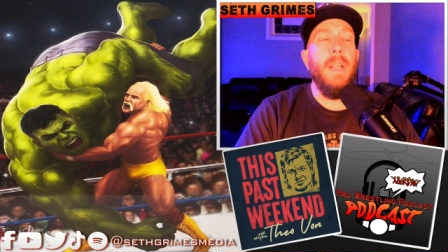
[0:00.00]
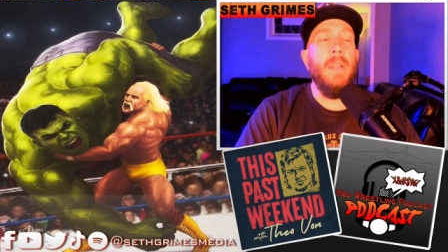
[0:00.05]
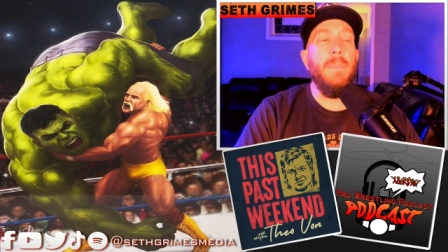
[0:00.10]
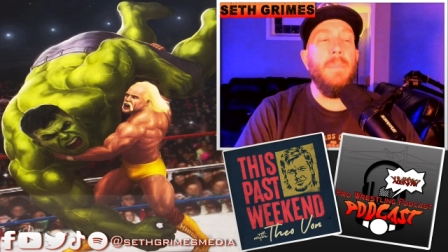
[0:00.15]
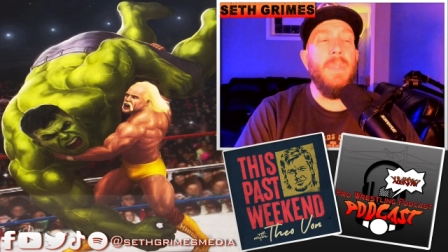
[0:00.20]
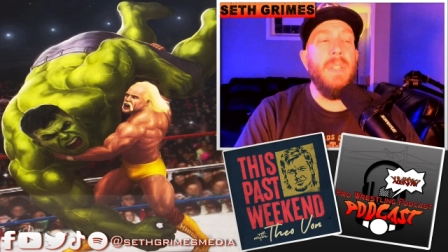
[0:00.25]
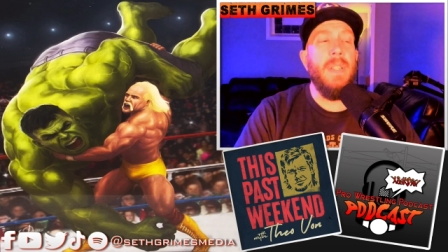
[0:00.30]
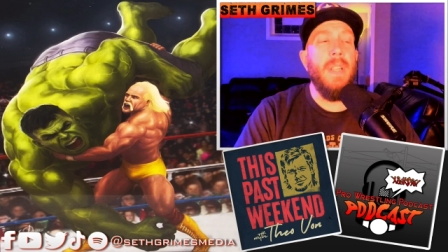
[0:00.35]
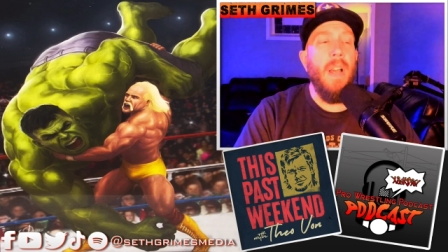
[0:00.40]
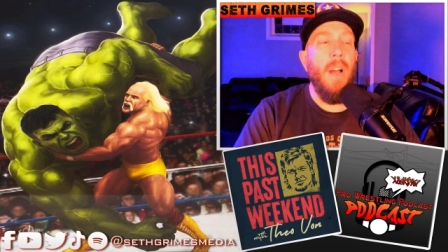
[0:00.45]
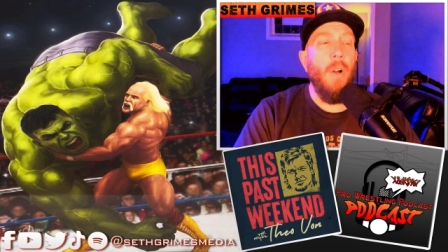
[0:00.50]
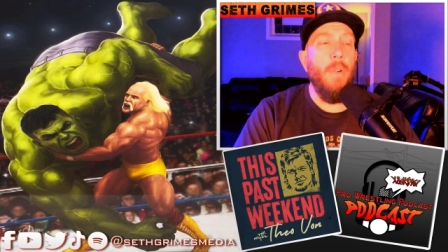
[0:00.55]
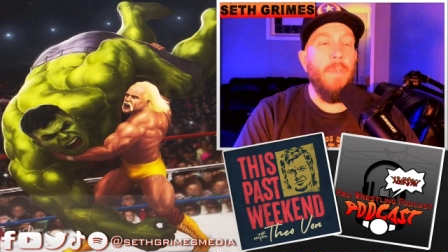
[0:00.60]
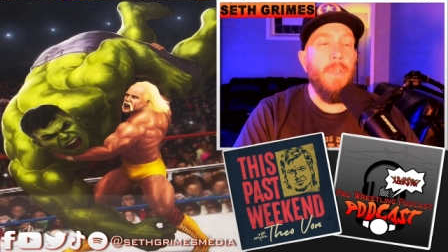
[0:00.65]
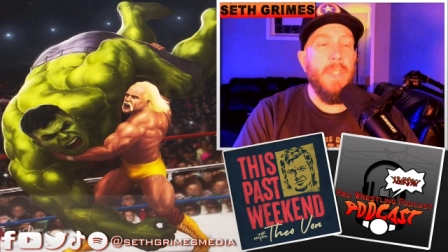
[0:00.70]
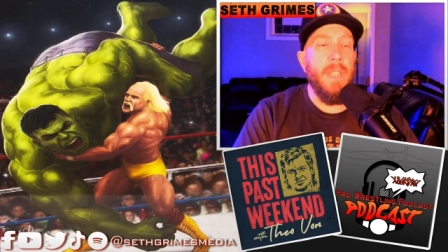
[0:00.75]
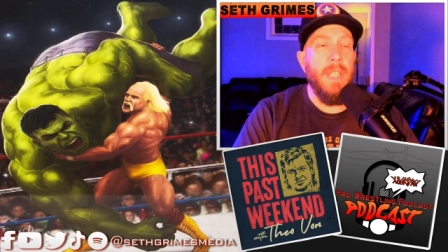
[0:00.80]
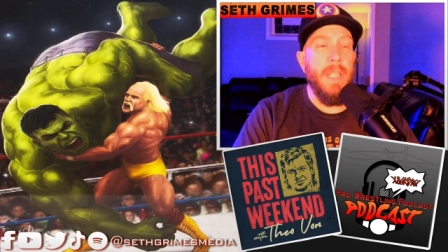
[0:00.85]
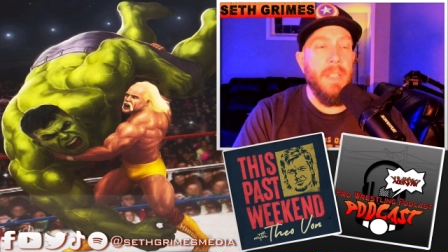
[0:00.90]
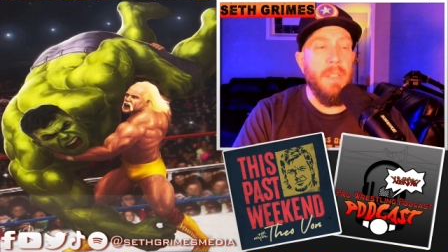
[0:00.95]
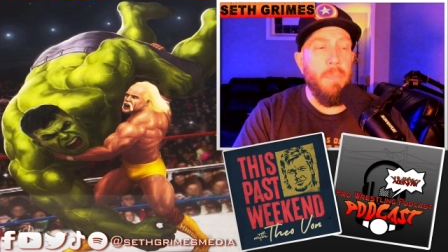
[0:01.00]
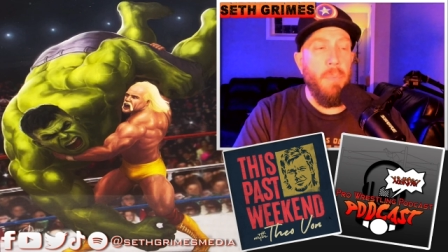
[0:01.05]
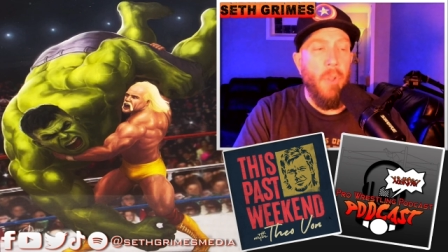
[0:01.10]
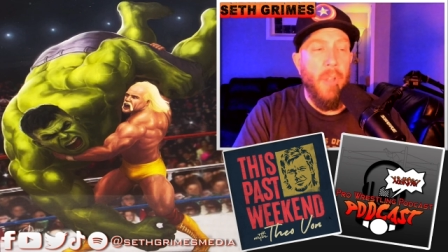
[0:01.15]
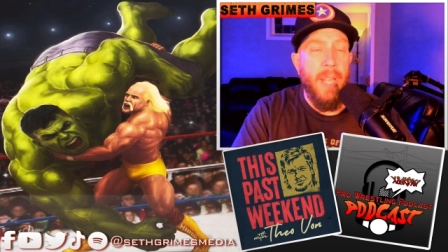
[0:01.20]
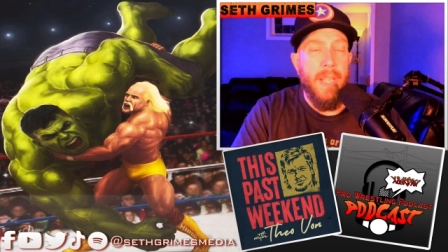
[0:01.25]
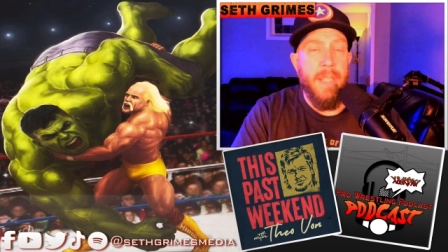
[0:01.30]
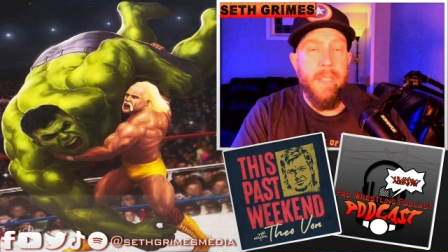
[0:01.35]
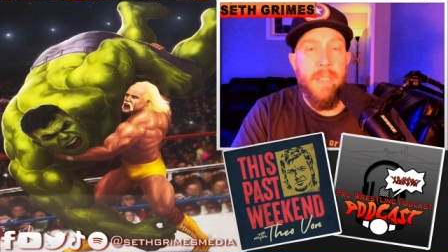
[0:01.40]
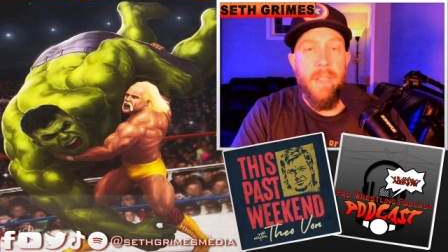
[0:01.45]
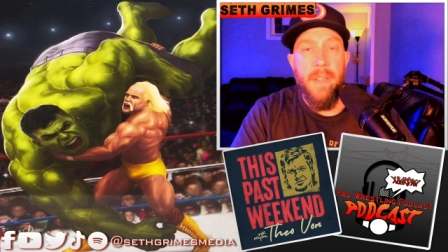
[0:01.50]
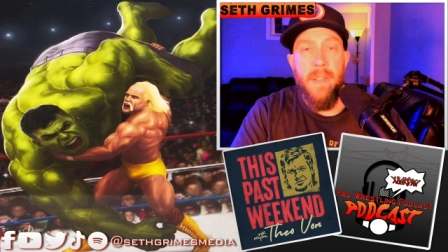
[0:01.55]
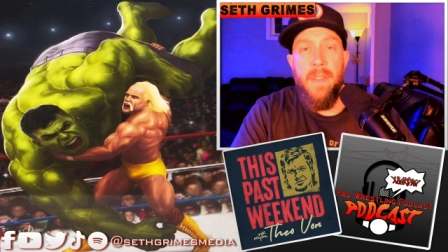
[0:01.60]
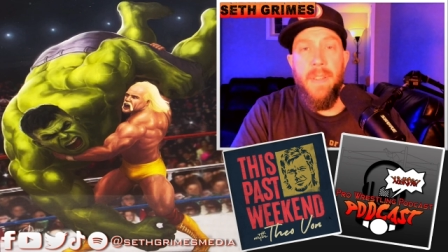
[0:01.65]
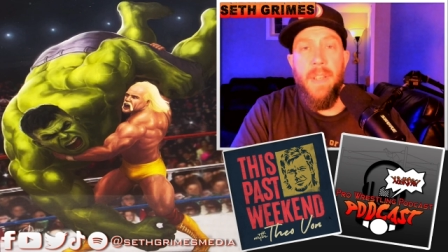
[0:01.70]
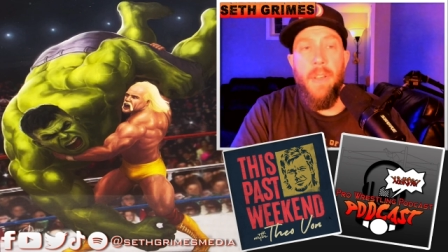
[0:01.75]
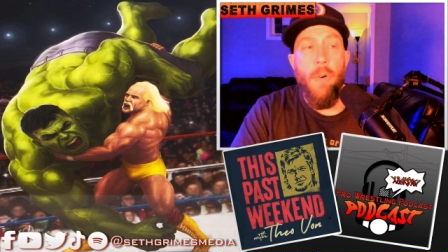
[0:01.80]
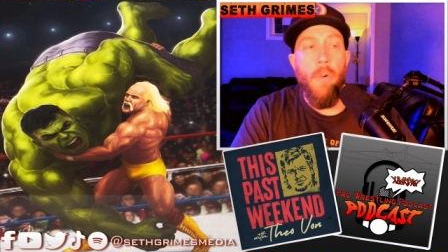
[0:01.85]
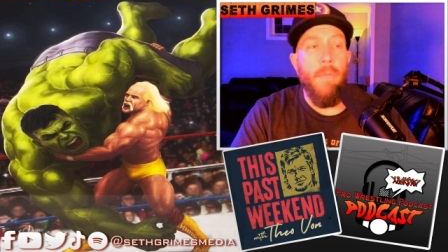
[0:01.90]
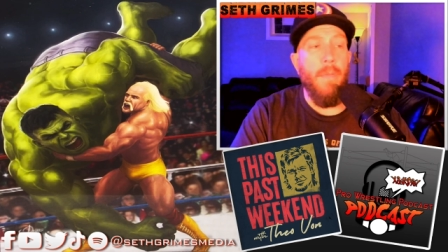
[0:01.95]
himself as he explains to
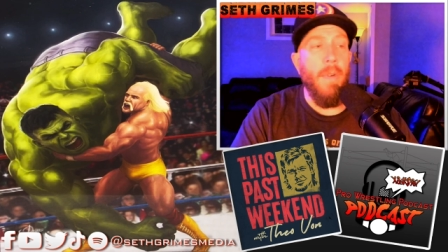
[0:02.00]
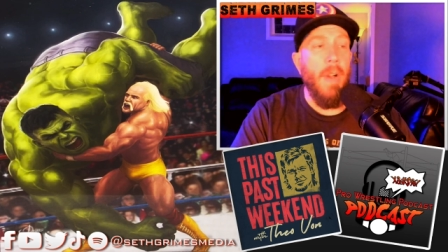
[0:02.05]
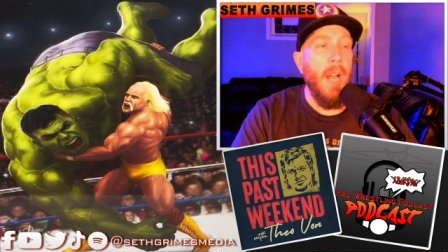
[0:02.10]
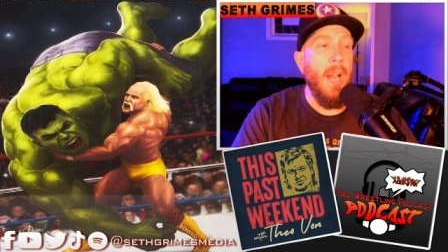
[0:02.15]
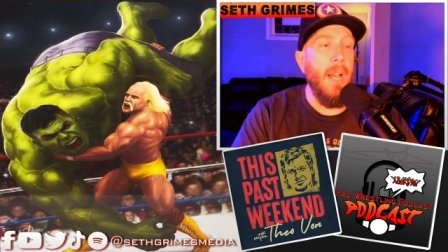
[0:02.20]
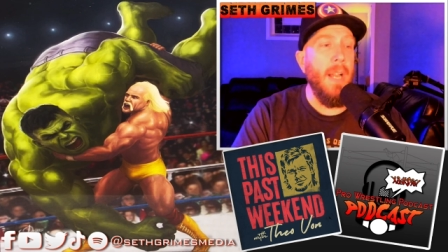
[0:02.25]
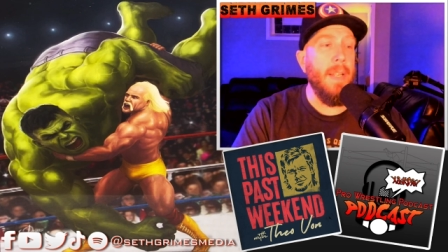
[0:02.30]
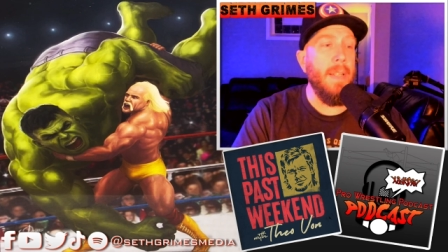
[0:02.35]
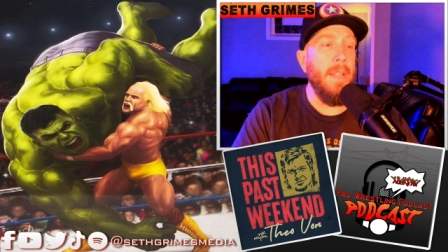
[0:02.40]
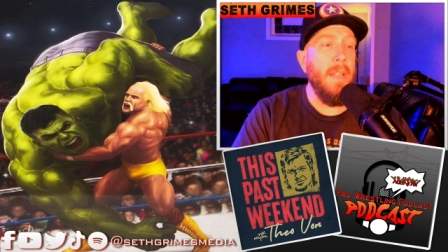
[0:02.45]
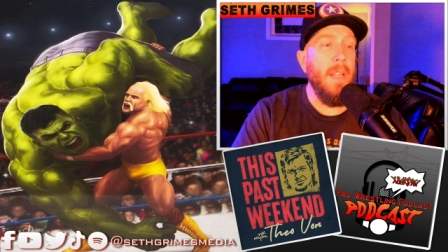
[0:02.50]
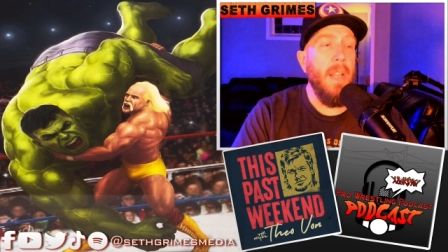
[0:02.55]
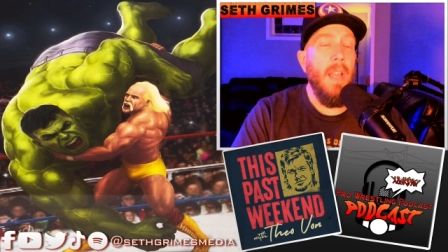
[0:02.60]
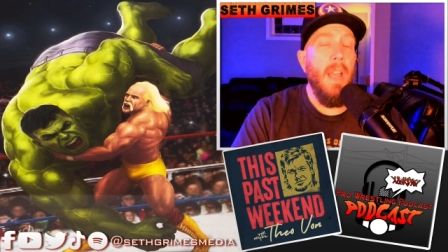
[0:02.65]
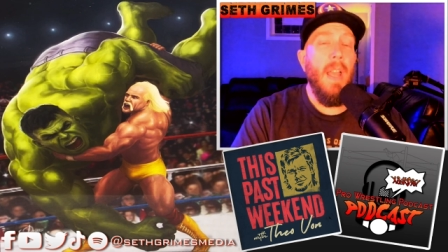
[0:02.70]
Theo Von